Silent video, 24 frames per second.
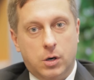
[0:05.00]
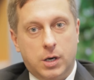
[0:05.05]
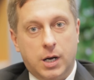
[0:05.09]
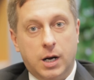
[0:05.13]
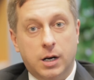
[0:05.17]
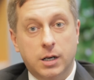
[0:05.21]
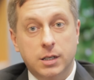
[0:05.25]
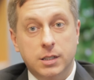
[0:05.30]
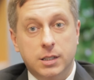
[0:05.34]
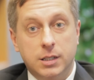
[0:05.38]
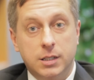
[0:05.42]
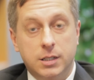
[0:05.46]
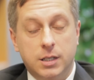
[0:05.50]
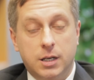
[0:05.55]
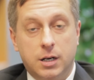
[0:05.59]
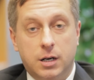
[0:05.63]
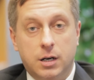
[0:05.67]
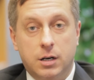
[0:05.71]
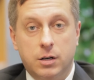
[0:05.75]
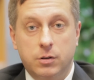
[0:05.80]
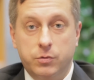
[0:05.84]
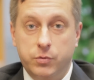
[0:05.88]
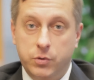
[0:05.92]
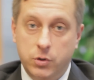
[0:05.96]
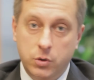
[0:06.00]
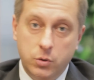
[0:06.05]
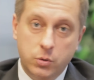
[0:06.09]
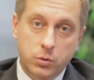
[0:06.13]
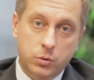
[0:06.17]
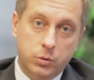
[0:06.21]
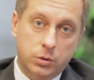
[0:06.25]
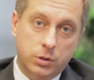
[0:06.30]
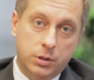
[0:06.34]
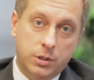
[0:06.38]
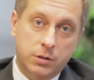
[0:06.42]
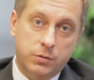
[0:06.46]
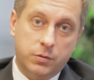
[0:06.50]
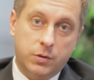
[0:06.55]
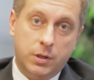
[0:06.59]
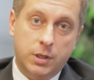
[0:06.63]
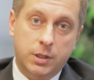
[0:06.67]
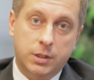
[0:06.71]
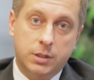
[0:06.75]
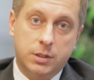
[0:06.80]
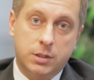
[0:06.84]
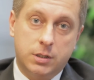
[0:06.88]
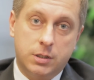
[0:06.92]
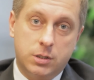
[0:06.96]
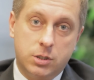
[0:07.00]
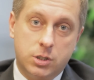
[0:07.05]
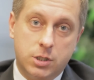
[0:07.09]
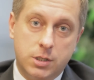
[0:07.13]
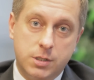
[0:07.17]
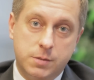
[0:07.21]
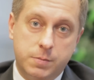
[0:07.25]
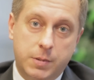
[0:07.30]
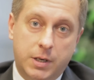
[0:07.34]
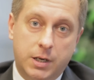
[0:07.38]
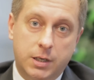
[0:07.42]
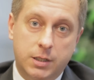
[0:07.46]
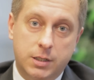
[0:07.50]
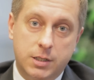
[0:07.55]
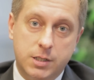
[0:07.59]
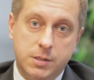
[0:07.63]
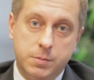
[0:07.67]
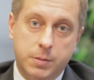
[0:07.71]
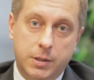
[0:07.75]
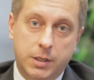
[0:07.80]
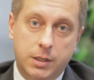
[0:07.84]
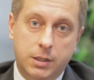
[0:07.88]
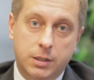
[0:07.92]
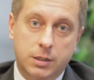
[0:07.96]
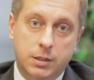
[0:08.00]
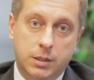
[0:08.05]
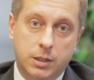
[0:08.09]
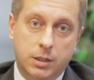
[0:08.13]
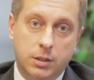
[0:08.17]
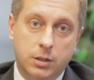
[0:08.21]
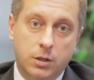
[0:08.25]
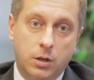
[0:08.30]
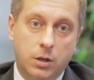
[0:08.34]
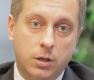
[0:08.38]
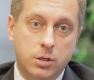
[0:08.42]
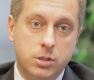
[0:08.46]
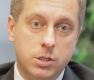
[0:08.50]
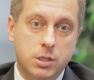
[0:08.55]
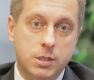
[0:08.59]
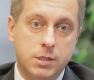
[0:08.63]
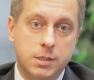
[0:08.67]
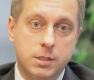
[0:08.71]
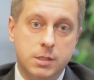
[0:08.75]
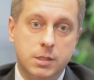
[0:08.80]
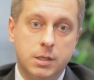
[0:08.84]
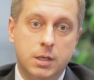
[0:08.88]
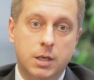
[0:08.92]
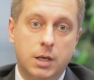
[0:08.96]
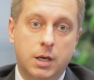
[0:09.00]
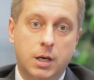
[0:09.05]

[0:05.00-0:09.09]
Currently, there are a few different transparent display technologies,